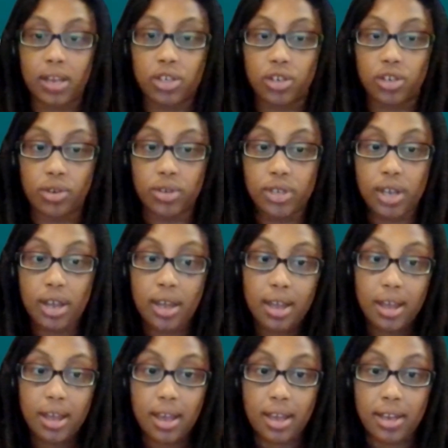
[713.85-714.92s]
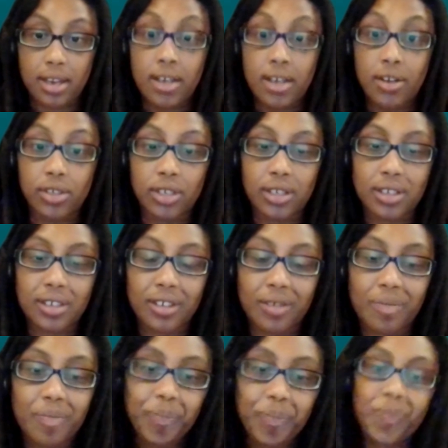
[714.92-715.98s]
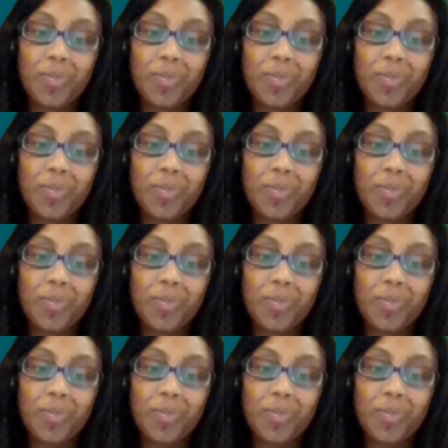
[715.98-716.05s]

issues in the ecosystem.